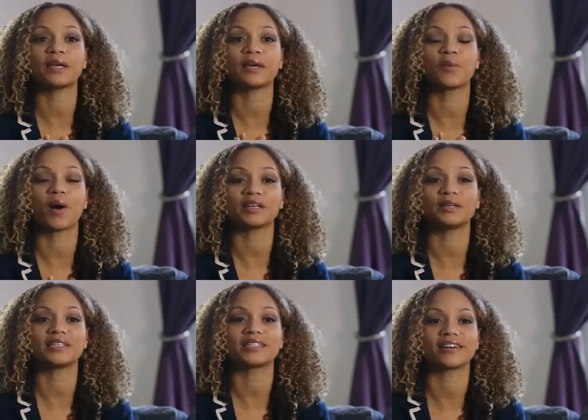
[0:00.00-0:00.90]
me why
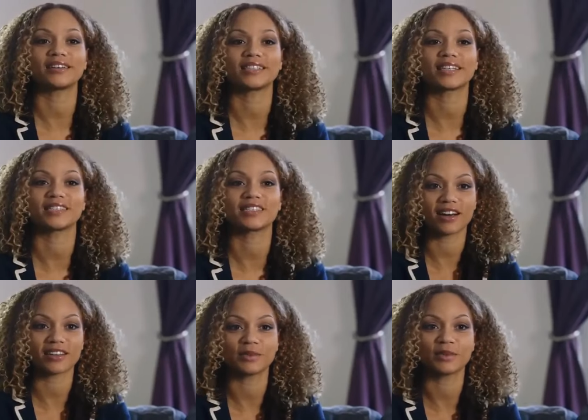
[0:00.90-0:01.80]
you decided to get
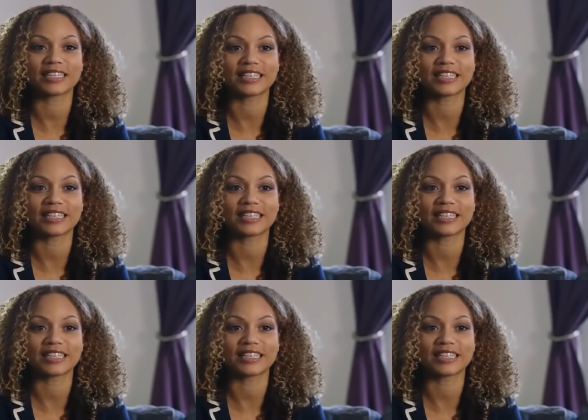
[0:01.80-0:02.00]
started with